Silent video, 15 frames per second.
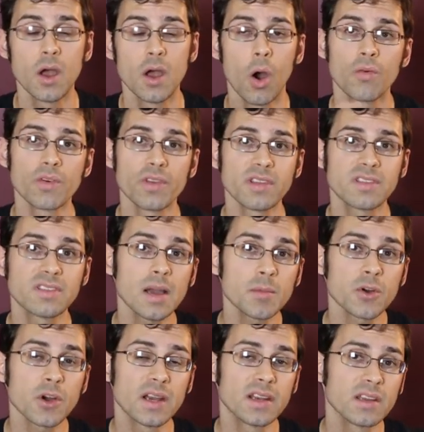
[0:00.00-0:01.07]
Over the
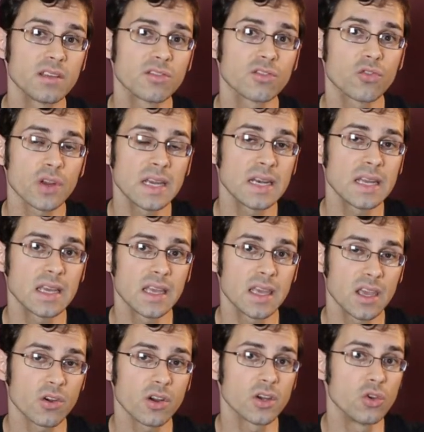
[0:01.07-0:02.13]
summer, I did a screening
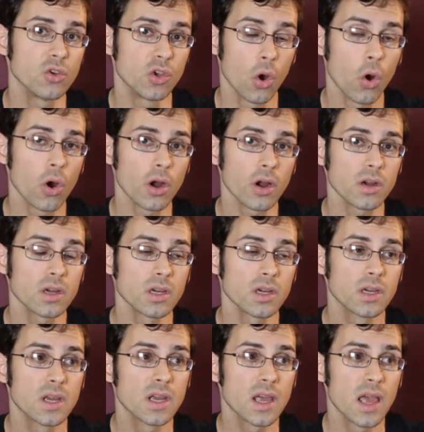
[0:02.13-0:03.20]
here in New York,
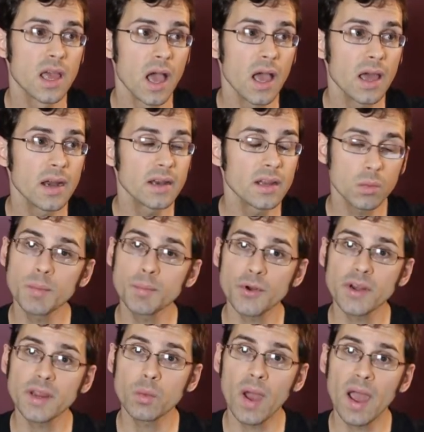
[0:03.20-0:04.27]
and it went
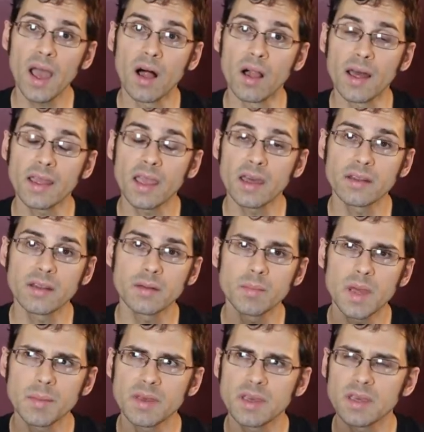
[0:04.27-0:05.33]
pretty well. I had
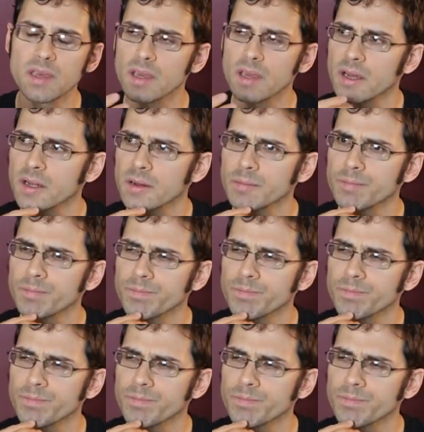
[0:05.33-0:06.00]
maybe, I